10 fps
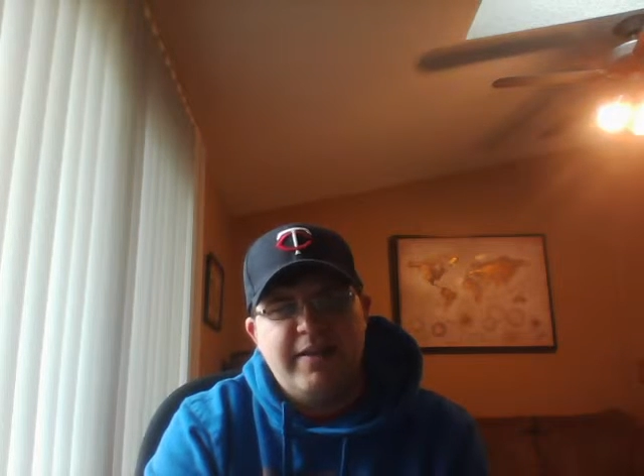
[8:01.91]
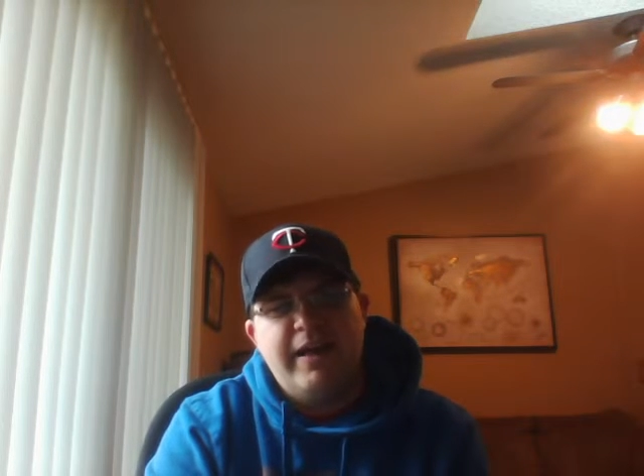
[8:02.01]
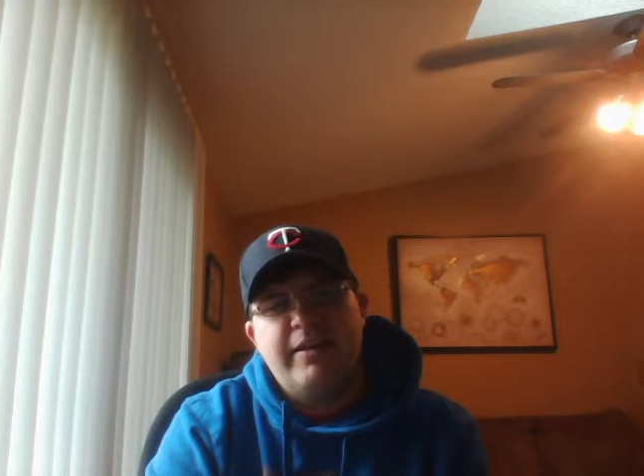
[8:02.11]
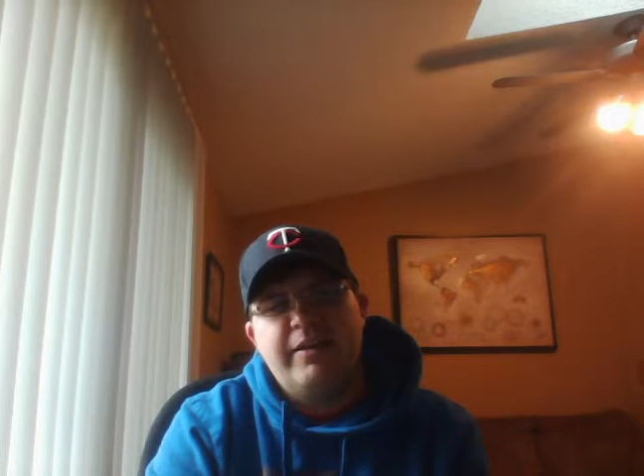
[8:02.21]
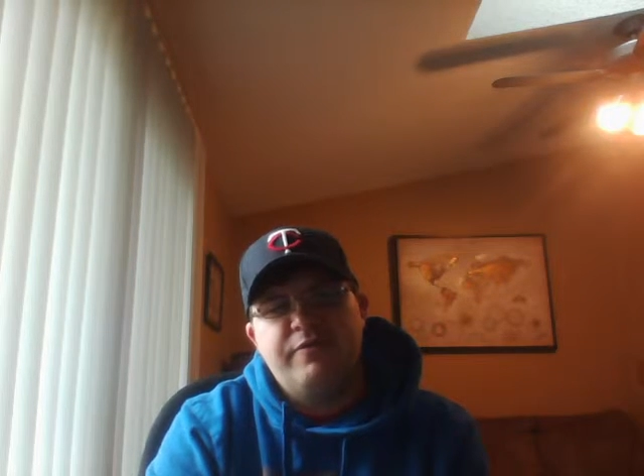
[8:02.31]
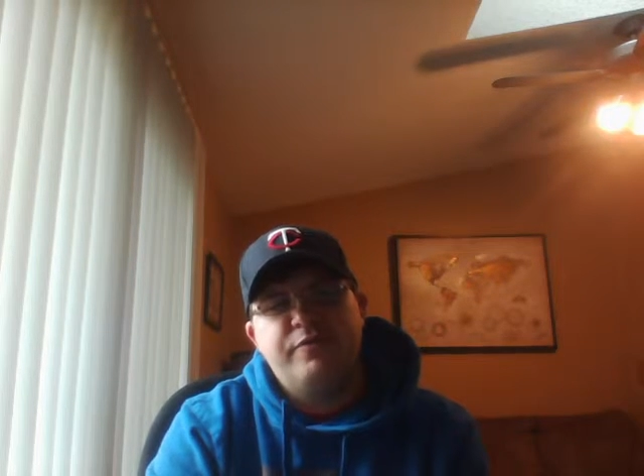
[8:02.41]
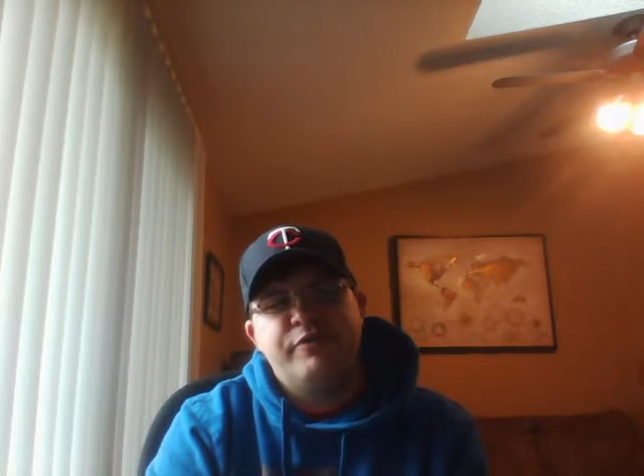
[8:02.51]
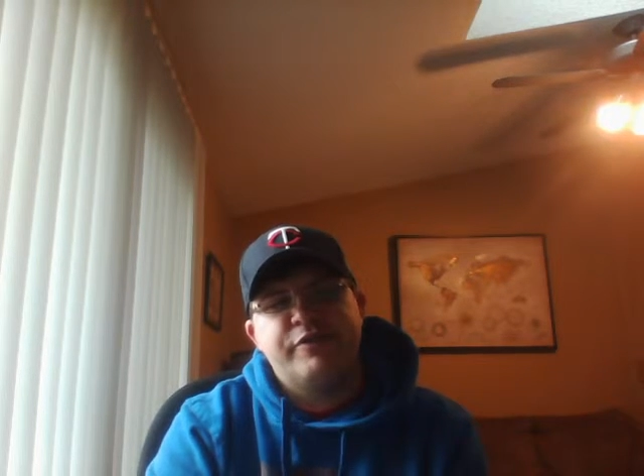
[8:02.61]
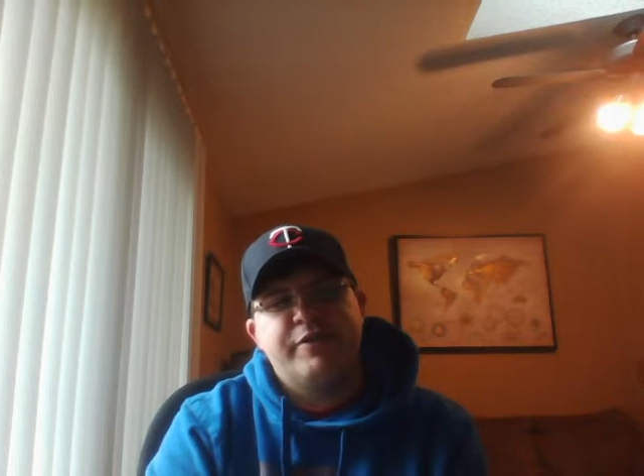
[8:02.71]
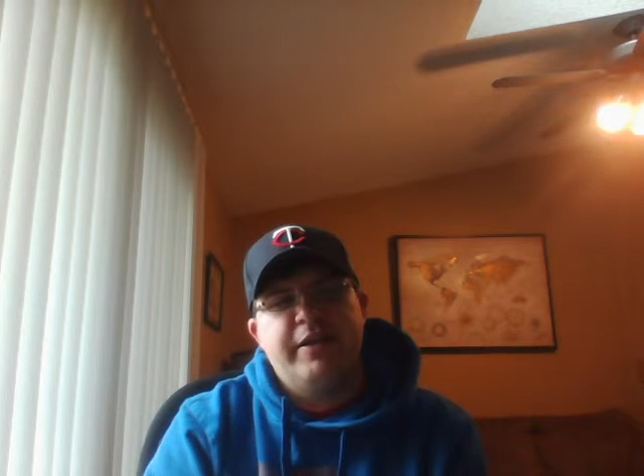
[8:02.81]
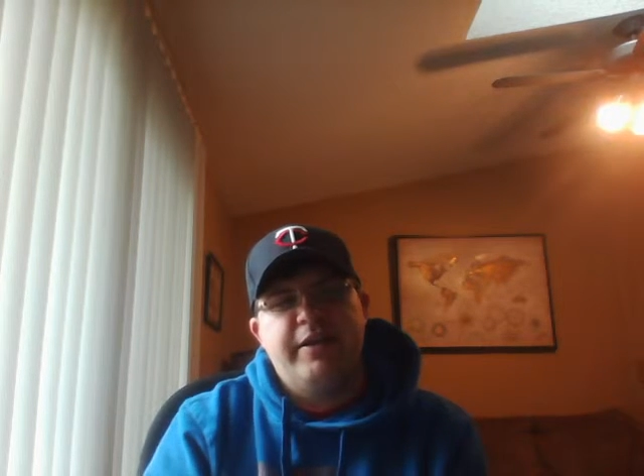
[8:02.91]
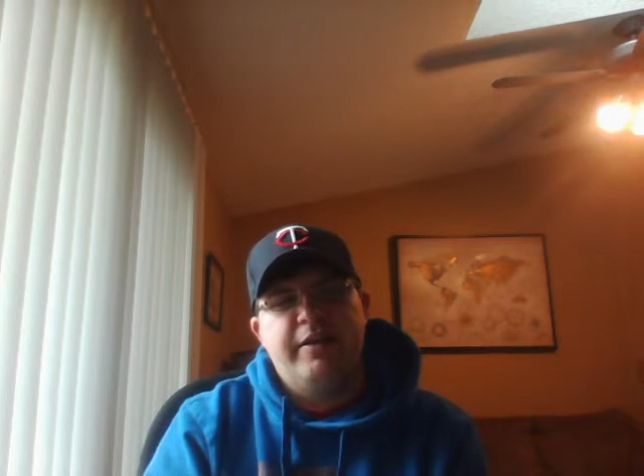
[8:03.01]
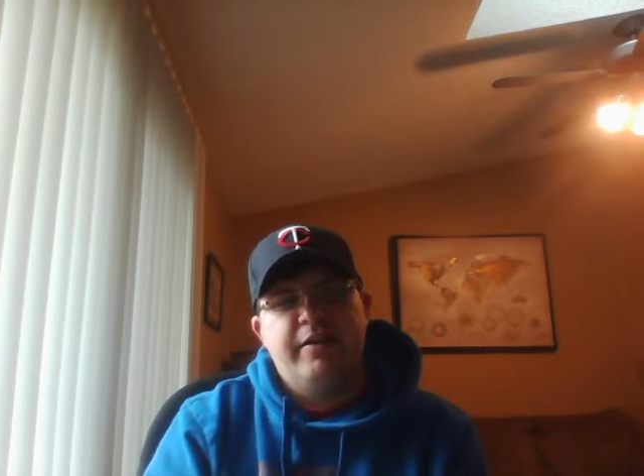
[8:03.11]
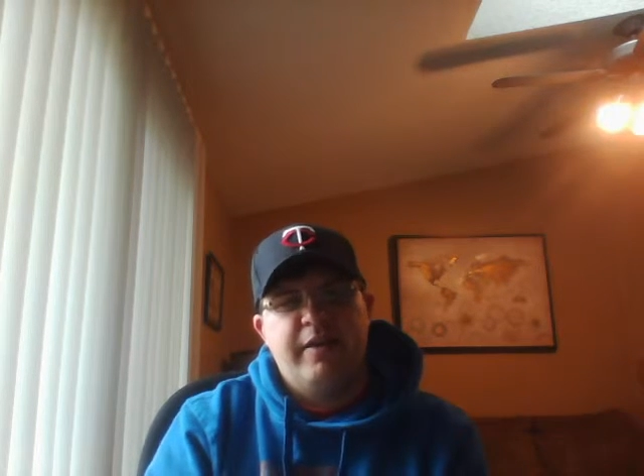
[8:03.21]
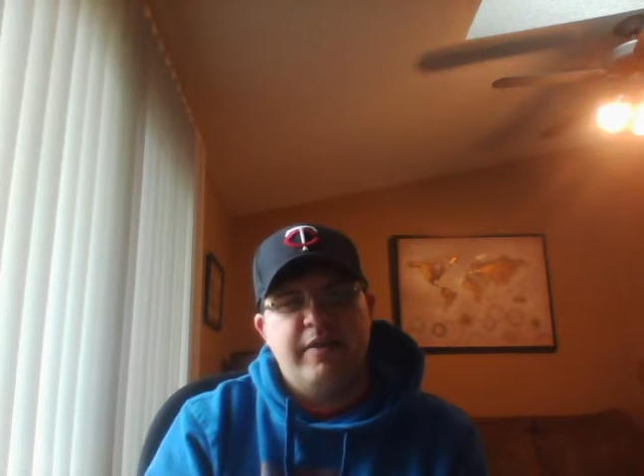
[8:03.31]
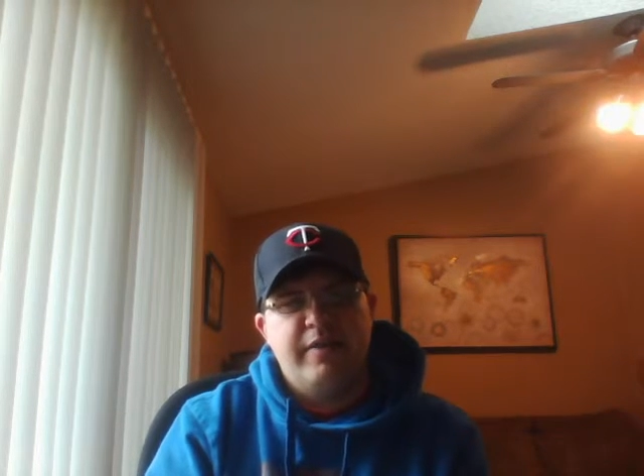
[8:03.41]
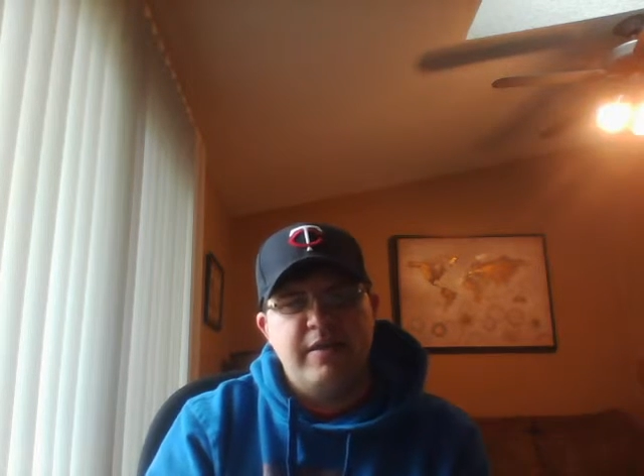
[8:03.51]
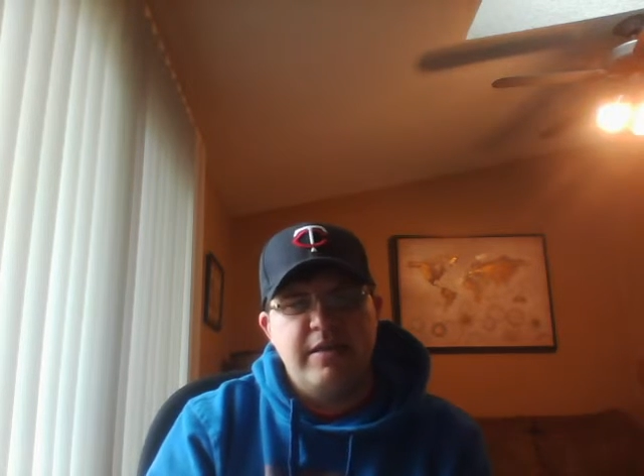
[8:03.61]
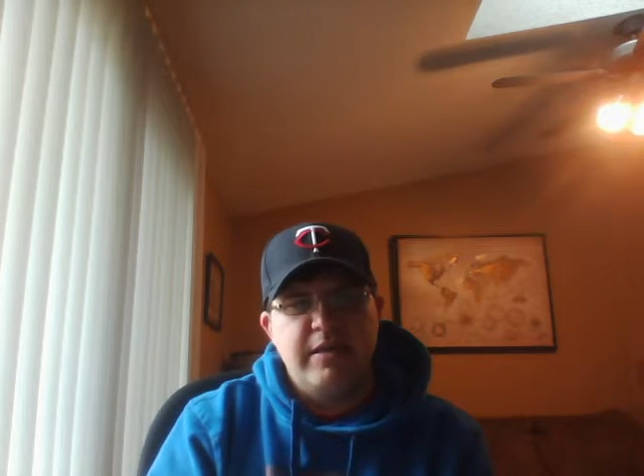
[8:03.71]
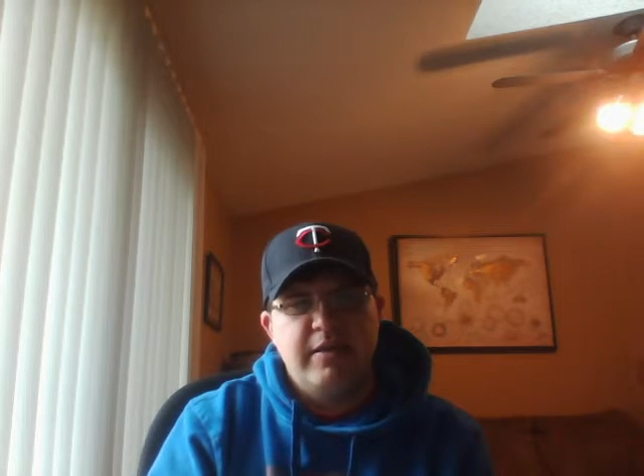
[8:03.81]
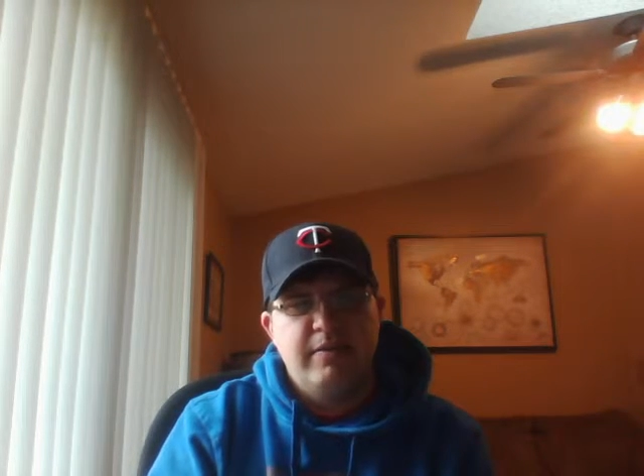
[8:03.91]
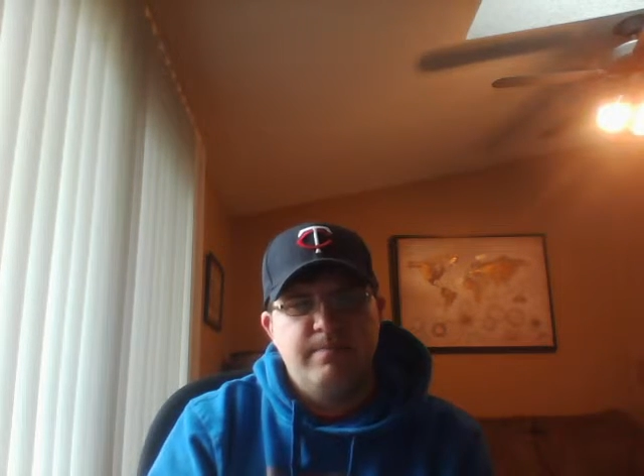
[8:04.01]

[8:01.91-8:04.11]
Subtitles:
that if you just said that the